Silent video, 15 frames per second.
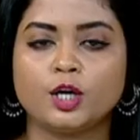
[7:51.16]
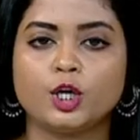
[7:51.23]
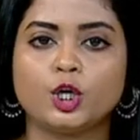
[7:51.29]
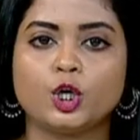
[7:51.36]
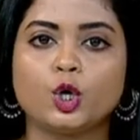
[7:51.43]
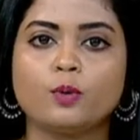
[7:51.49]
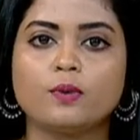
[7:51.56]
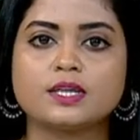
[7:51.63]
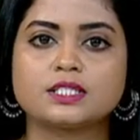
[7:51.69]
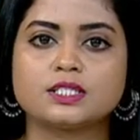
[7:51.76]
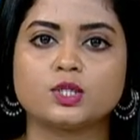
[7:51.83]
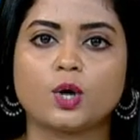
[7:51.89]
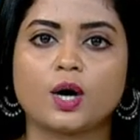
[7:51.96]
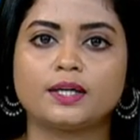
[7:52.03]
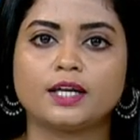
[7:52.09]
US
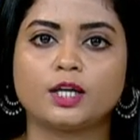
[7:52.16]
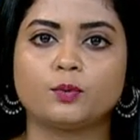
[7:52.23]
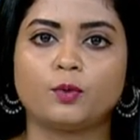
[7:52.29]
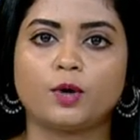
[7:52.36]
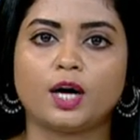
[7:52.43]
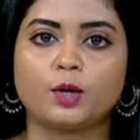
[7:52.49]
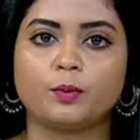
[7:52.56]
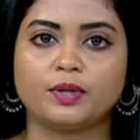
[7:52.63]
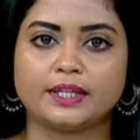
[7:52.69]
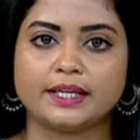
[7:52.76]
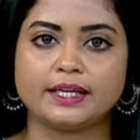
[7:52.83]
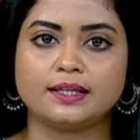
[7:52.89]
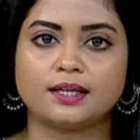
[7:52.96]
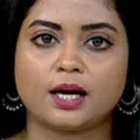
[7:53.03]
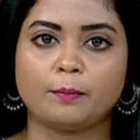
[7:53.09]
not at war with
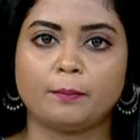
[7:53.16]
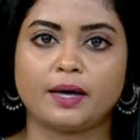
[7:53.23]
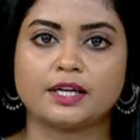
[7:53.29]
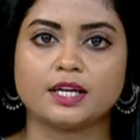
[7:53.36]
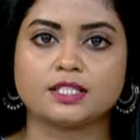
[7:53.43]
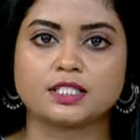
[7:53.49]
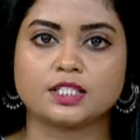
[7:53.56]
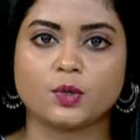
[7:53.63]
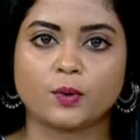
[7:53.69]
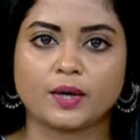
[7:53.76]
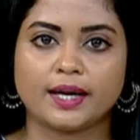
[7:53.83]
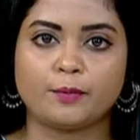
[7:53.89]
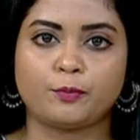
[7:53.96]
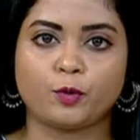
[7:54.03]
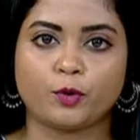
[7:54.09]
Iran, but its
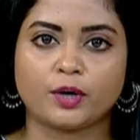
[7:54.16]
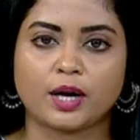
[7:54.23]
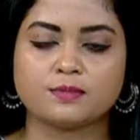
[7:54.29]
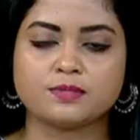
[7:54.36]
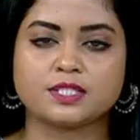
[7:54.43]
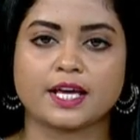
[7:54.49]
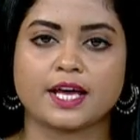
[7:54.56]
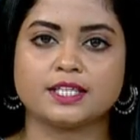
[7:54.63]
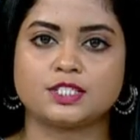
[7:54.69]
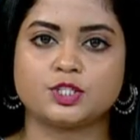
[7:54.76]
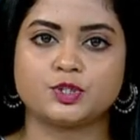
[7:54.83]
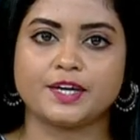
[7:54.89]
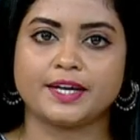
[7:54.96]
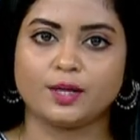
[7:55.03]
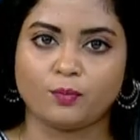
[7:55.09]
nuclear program, says
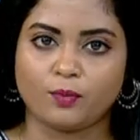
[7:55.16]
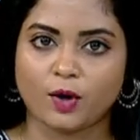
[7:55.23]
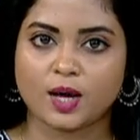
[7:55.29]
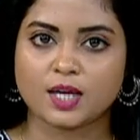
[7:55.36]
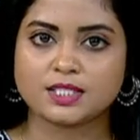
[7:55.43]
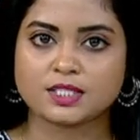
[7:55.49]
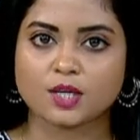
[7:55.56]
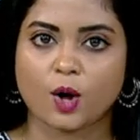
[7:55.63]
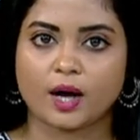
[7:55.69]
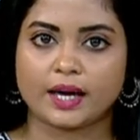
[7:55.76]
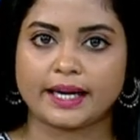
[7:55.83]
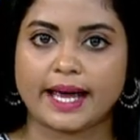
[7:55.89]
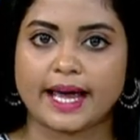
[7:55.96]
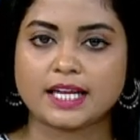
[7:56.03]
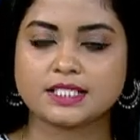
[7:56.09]
J.D. Vance on
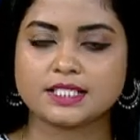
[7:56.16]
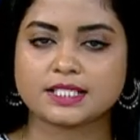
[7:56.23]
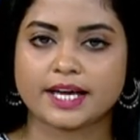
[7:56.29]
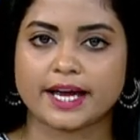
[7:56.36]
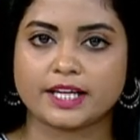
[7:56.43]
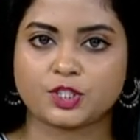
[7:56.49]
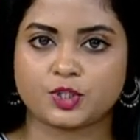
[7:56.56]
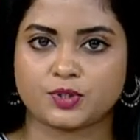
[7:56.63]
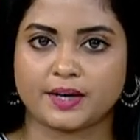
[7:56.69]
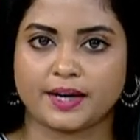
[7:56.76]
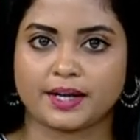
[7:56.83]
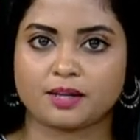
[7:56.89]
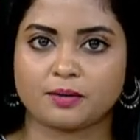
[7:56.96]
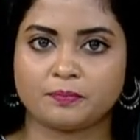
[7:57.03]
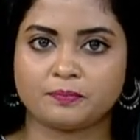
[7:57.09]
end-site
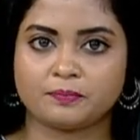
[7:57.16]
strike.